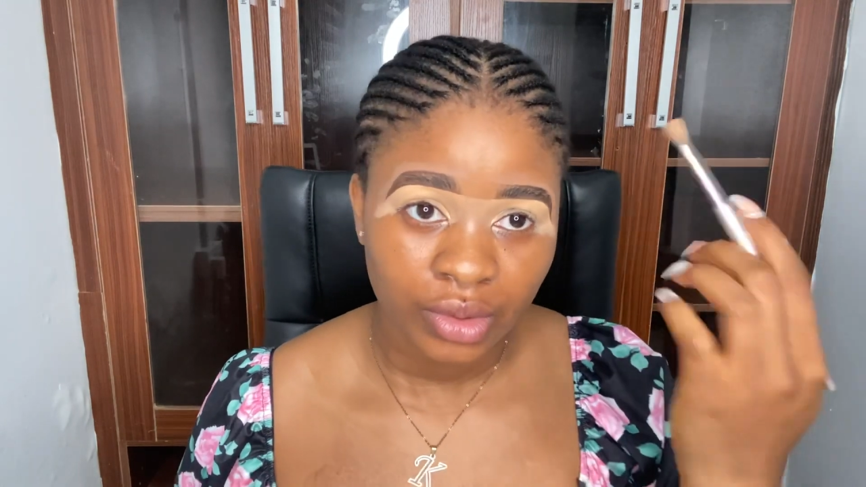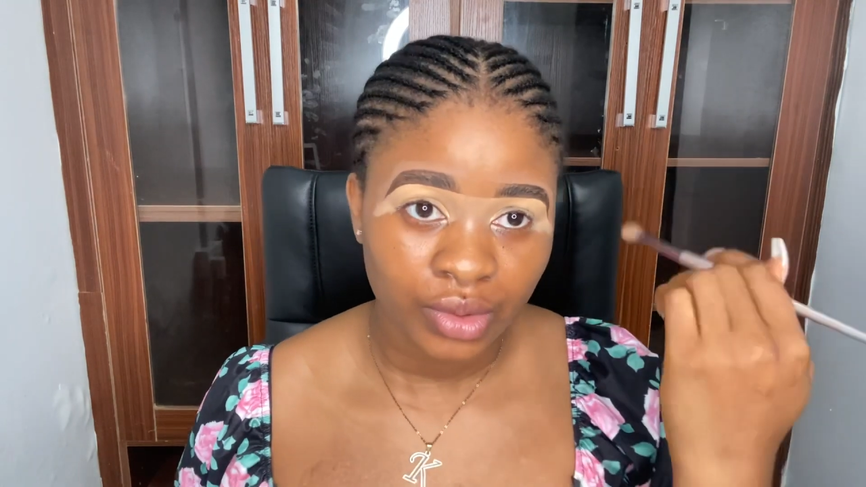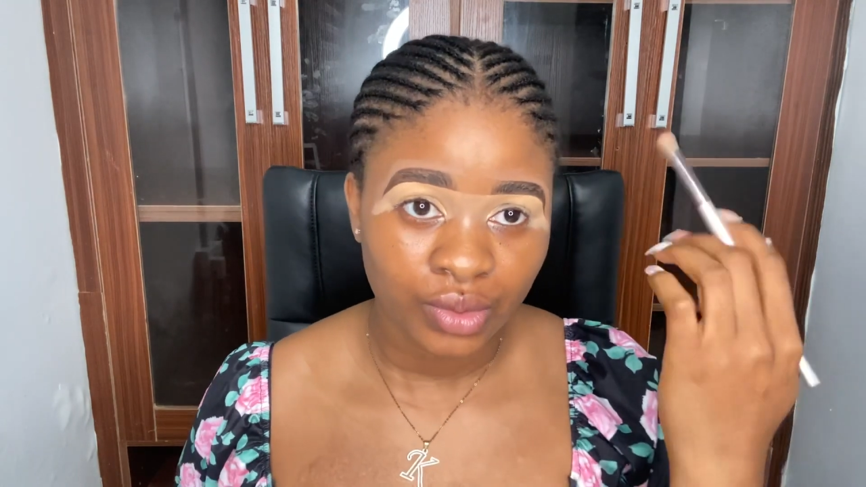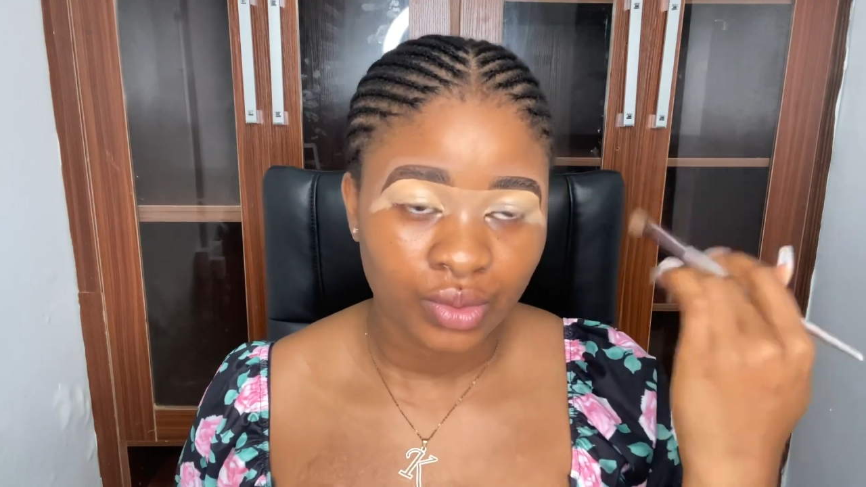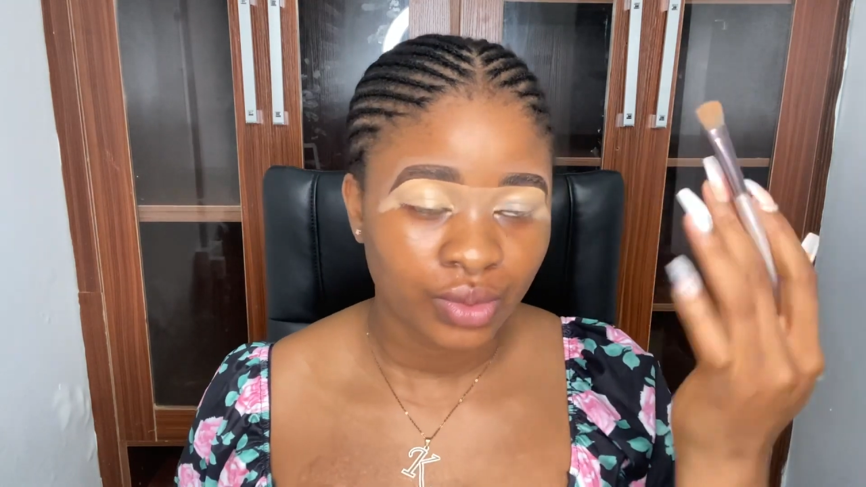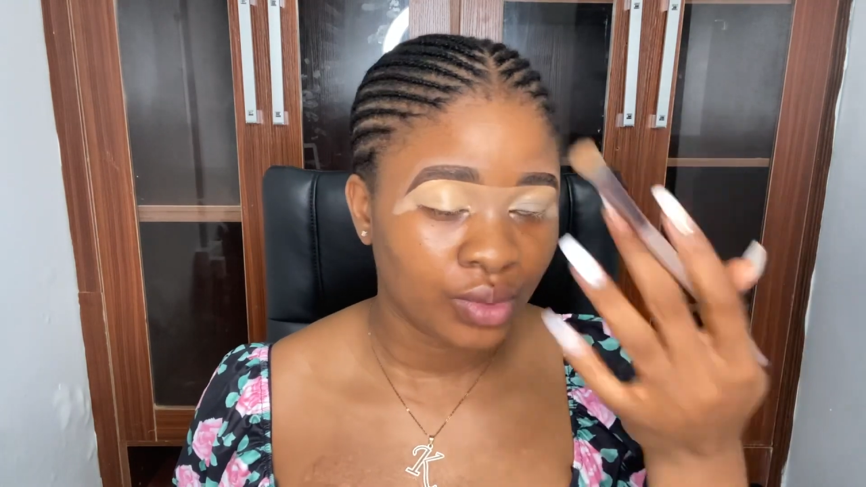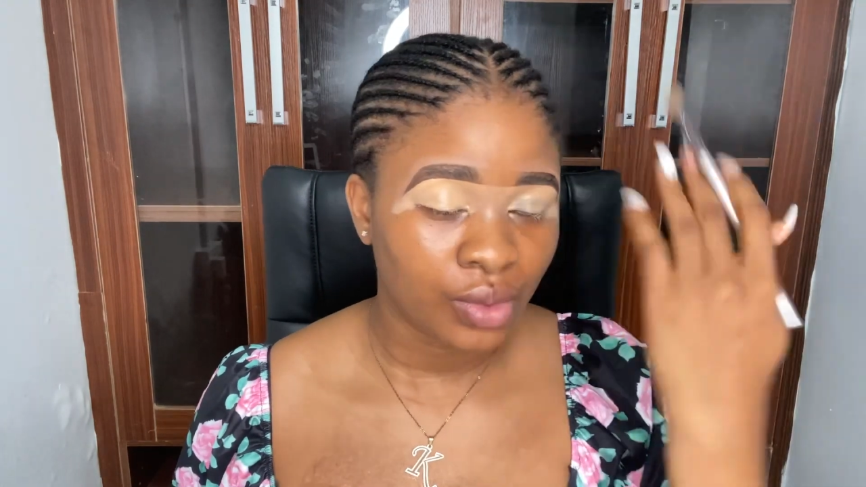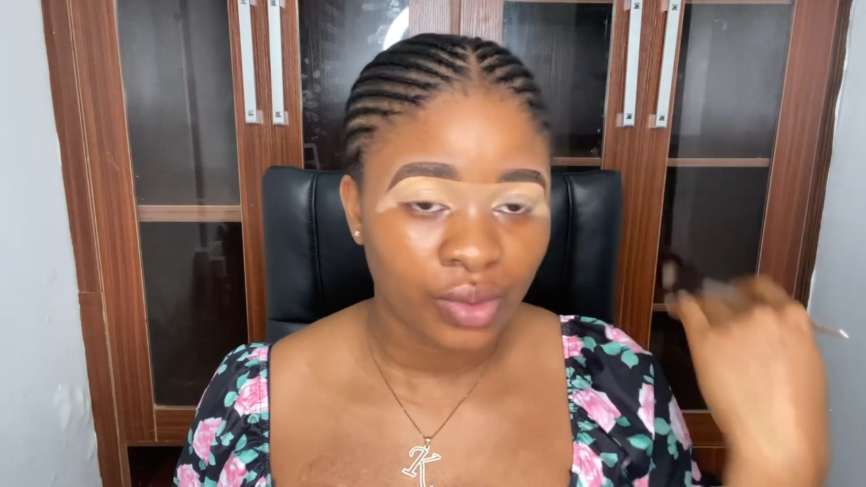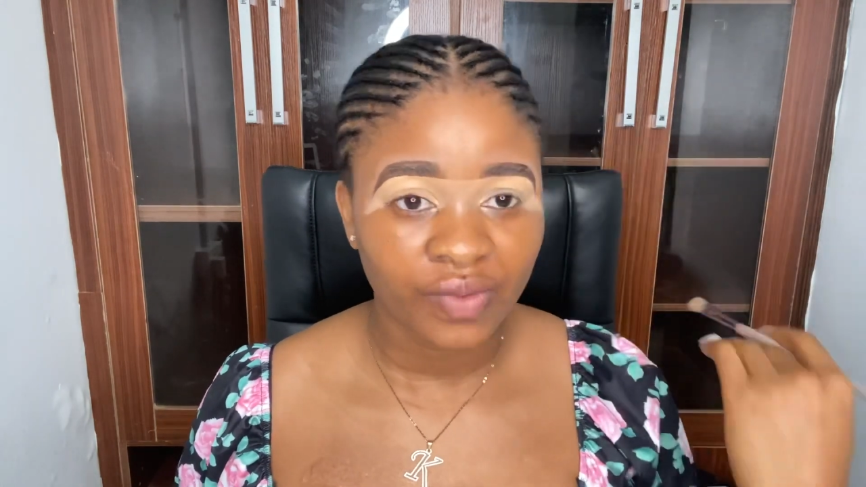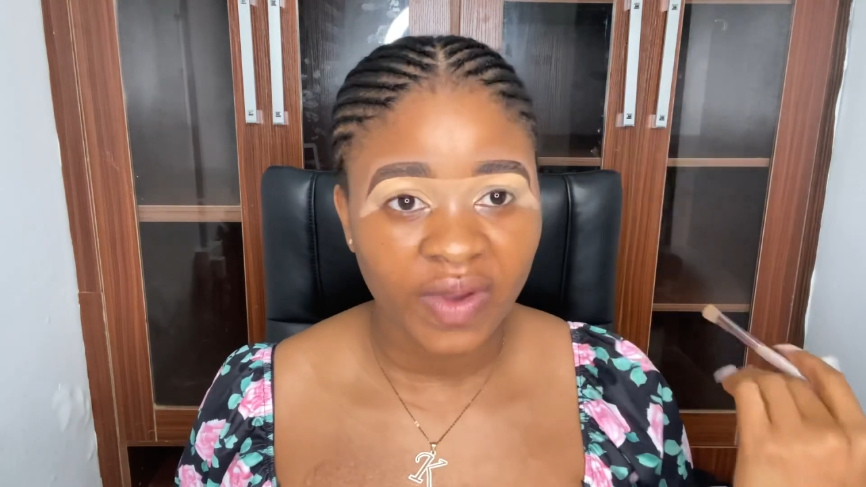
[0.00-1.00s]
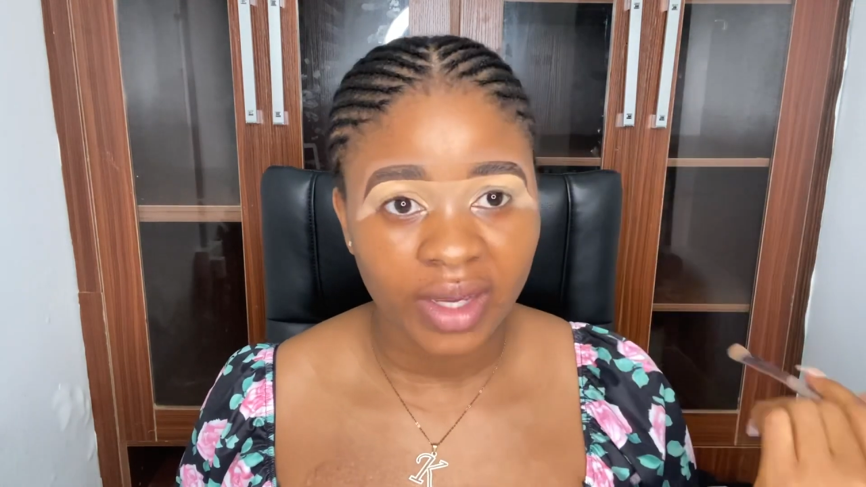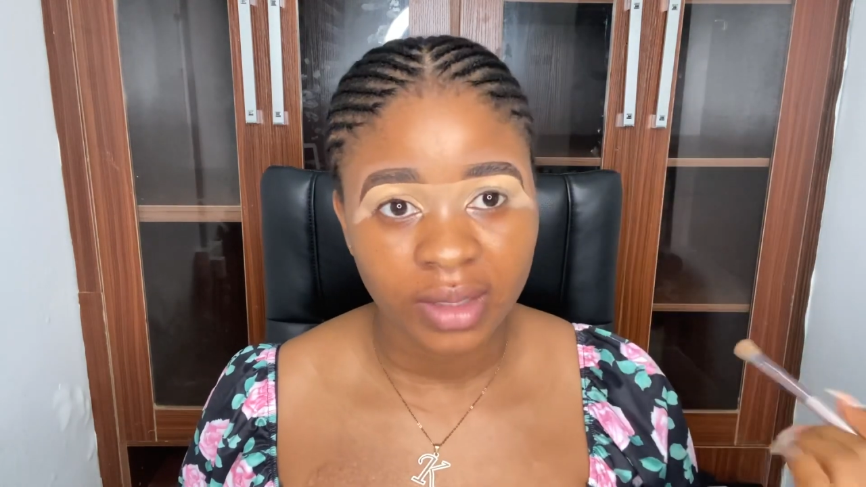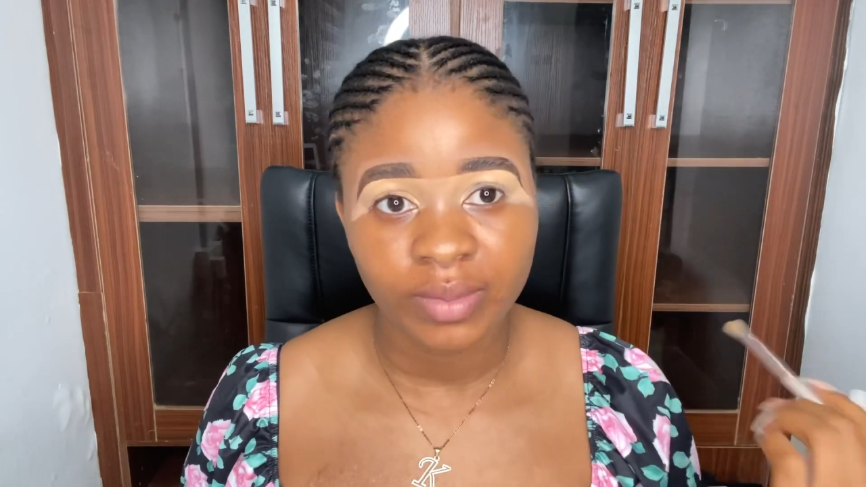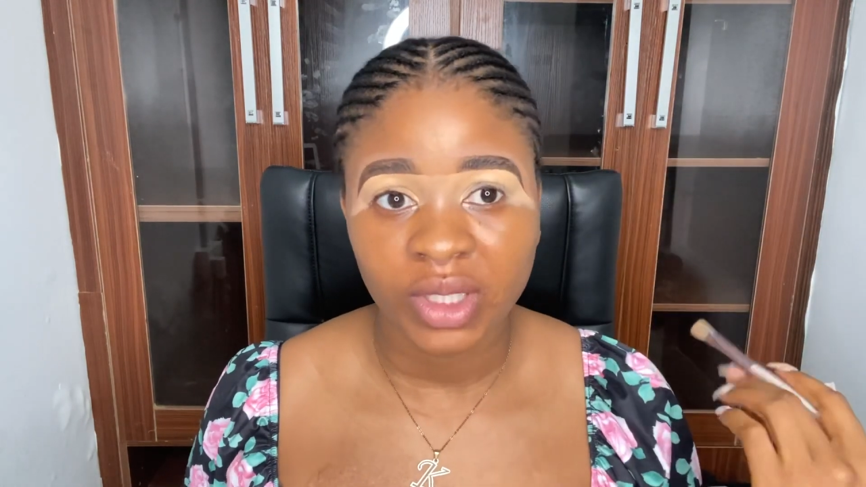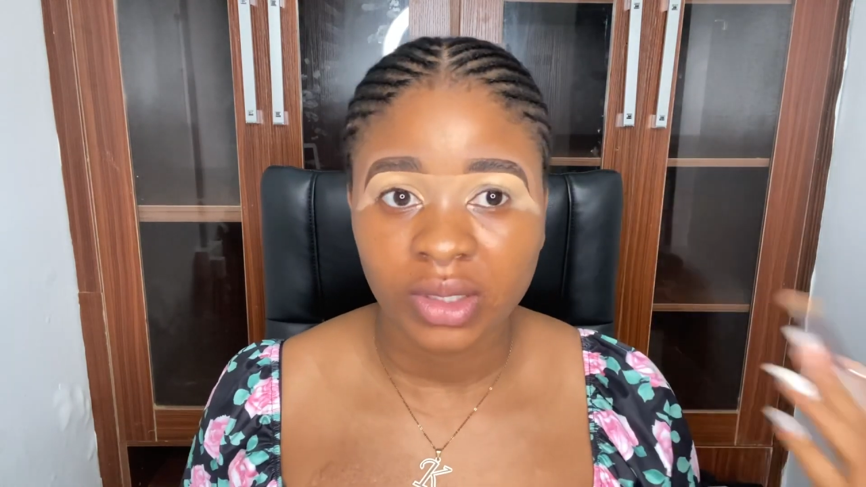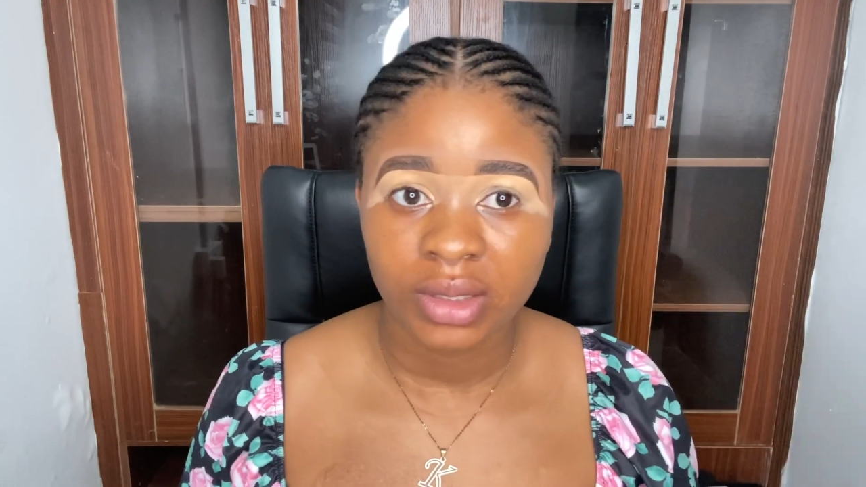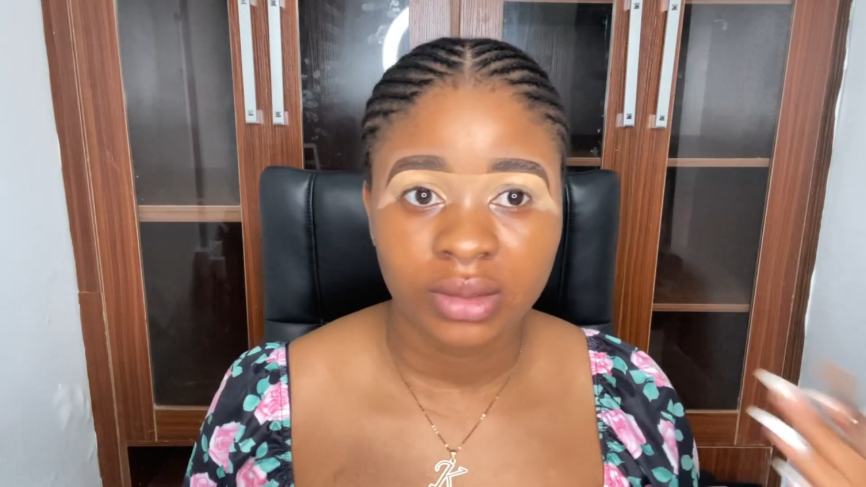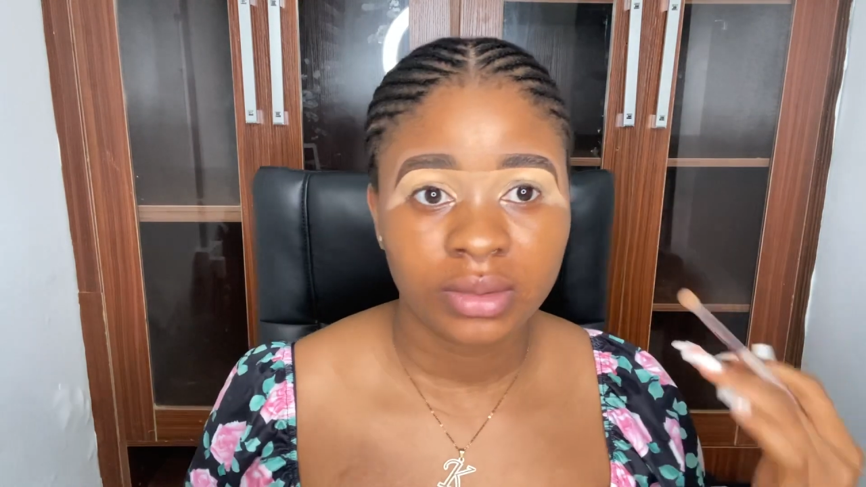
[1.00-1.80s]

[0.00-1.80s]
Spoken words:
to go over it, because